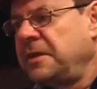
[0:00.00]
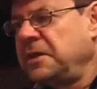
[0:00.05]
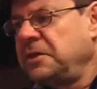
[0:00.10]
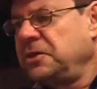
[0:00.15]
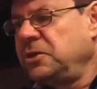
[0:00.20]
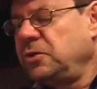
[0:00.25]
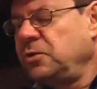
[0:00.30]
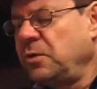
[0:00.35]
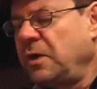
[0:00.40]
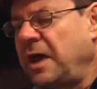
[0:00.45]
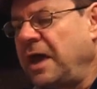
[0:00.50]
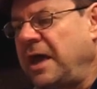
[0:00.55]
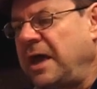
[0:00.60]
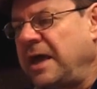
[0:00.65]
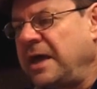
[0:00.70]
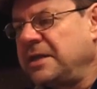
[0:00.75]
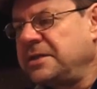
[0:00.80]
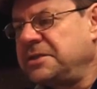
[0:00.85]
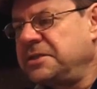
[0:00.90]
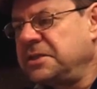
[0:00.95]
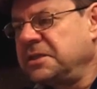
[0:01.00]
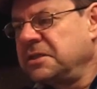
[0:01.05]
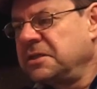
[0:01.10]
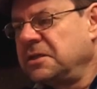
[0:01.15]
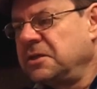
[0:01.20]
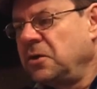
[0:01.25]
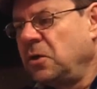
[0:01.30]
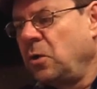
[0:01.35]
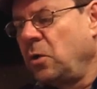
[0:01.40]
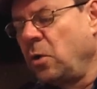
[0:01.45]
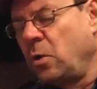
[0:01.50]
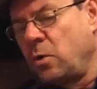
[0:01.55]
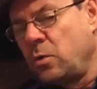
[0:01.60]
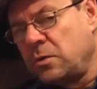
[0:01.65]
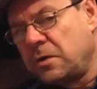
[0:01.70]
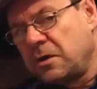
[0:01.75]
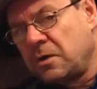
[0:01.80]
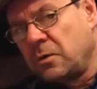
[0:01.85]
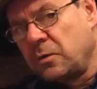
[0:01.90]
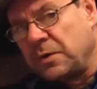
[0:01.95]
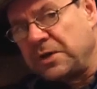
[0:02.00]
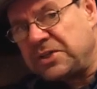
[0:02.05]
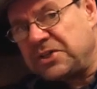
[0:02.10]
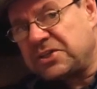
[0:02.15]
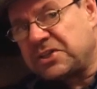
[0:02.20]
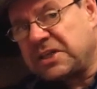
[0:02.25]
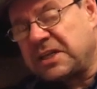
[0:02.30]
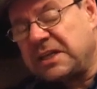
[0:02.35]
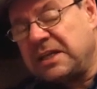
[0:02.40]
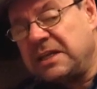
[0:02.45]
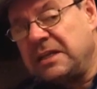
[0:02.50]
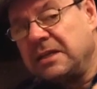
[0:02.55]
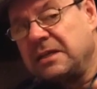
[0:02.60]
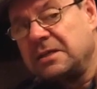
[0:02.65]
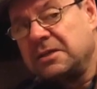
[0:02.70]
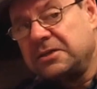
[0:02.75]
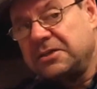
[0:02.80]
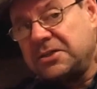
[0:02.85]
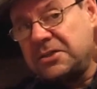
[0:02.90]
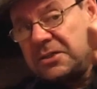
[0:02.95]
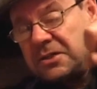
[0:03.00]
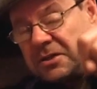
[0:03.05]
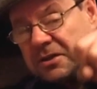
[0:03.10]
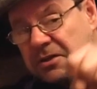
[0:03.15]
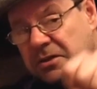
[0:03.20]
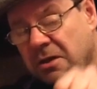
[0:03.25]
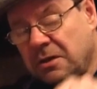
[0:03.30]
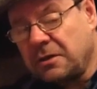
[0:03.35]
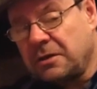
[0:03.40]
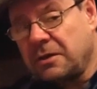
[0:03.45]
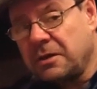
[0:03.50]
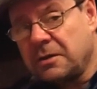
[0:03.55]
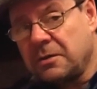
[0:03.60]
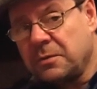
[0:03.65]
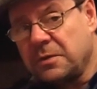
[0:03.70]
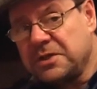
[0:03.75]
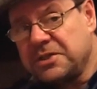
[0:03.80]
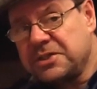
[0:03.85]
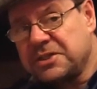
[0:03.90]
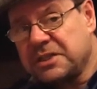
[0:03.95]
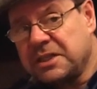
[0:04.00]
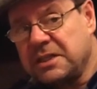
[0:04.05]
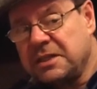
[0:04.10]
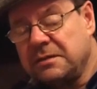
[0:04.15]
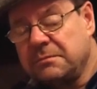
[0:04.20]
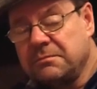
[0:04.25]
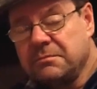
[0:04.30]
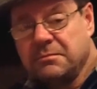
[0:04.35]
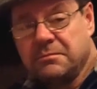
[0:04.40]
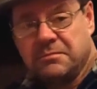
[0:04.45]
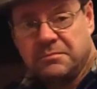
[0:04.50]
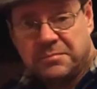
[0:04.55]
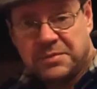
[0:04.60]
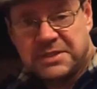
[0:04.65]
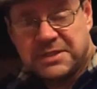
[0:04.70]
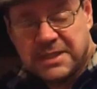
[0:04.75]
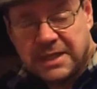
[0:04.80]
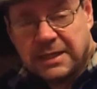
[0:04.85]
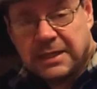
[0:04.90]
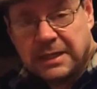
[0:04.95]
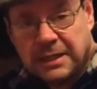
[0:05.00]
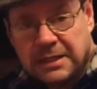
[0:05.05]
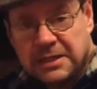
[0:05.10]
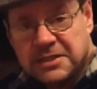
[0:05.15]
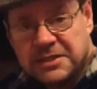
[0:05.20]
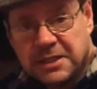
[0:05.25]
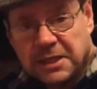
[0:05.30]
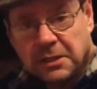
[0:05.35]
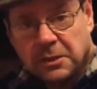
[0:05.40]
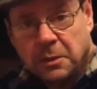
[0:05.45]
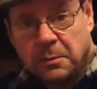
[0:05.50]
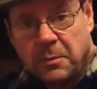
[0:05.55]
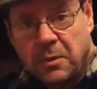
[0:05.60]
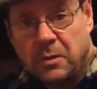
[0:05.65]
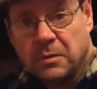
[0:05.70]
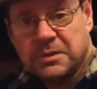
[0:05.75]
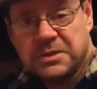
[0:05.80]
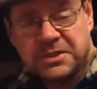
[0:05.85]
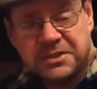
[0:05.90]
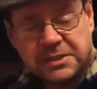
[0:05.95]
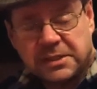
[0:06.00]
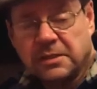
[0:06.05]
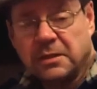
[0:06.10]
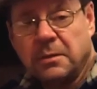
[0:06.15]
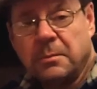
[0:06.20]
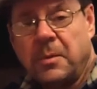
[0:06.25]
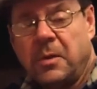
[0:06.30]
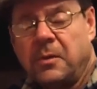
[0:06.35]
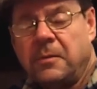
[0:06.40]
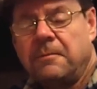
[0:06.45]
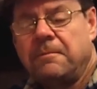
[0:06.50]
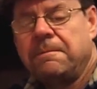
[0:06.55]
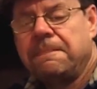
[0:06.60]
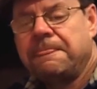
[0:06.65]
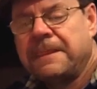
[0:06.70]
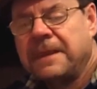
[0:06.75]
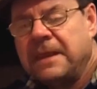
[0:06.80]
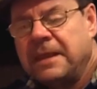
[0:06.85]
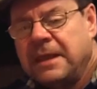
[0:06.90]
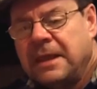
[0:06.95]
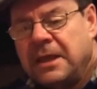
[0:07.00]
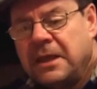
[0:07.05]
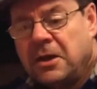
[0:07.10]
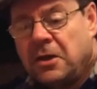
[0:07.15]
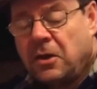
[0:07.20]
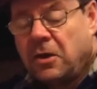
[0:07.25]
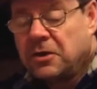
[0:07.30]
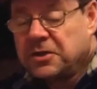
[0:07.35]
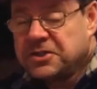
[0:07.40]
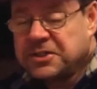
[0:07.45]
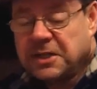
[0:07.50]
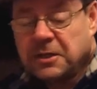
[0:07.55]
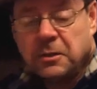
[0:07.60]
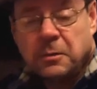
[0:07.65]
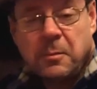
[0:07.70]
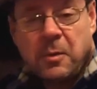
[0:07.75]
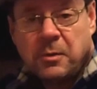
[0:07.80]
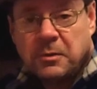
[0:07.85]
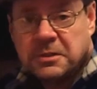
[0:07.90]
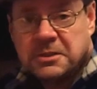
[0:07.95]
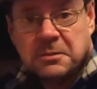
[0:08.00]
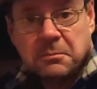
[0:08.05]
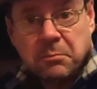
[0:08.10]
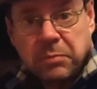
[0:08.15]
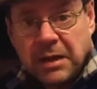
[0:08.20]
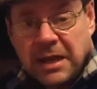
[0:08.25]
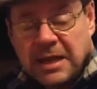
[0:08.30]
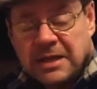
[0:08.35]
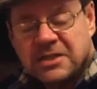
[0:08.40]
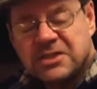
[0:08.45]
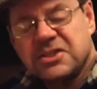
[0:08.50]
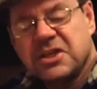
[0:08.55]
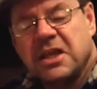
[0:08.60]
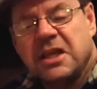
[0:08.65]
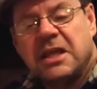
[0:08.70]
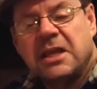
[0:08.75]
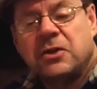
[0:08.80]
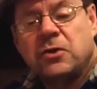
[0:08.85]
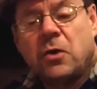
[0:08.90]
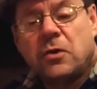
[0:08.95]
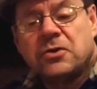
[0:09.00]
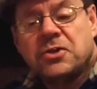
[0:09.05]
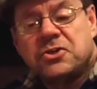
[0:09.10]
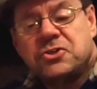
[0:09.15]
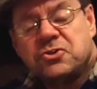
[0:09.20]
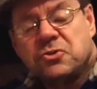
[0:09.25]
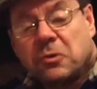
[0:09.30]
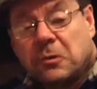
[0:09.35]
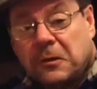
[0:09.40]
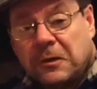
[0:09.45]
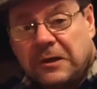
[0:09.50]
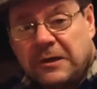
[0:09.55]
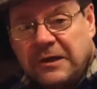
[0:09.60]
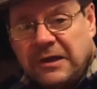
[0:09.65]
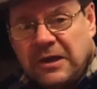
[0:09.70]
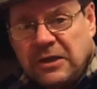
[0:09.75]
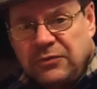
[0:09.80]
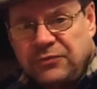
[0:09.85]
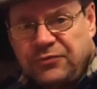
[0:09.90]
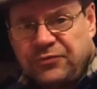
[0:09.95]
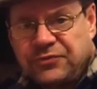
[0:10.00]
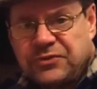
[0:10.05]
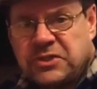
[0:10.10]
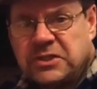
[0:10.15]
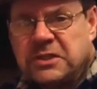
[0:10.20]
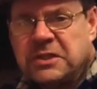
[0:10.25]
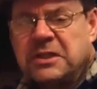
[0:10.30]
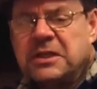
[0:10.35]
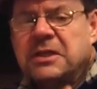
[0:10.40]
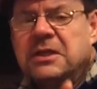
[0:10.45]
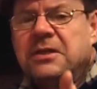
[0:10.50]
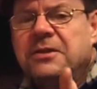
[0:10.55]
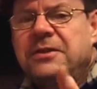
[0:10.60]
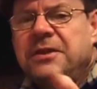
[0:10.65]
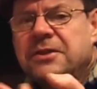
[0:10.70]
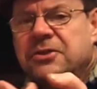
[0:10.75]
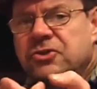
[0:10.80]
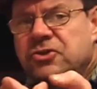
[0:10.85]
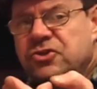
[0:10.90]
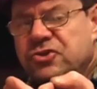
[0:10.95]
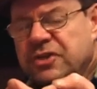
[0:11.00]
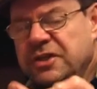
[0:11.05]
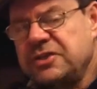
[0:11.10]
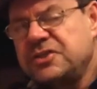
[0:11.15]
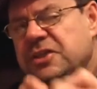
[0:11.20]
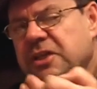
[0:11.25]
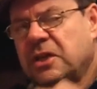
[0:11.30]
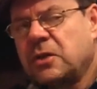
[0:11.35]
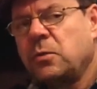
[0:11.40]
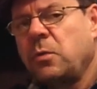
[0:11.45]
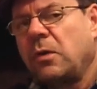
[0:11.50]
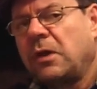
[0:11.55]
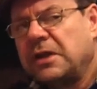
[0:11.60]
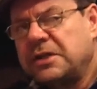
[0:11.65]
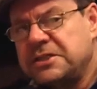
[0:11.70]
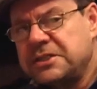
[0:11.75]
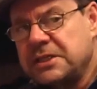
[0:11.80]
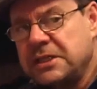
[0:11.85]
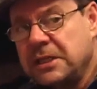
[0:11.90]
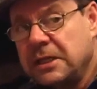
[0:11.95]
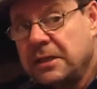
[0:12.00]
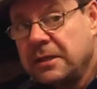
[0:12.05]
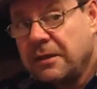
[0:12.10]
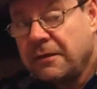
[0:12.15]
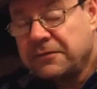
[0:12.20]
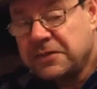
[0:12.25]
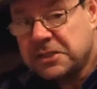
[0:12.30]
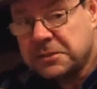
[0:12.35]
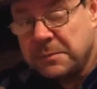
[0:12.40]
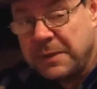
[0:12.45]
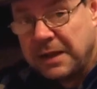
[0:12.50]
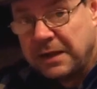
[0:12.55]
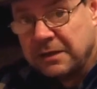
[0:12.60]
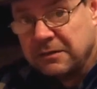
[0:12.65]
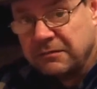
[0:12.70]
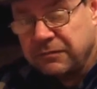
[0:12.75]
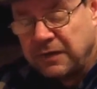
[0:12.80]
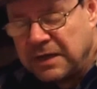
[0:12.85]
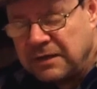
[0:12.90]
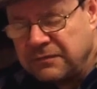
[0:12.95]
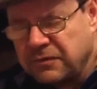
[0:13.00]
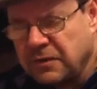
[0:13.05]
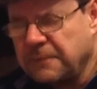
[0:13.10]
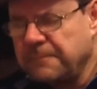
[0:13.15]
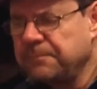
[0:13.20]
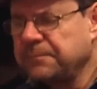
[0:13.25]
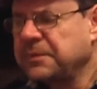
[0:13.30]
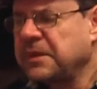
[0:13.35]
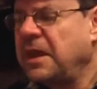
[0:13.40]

that you add older whiskey to younger whiskey, particularly single malt to single malt, or single malt to blends in order to lift the intrinsic quality of smell flavour.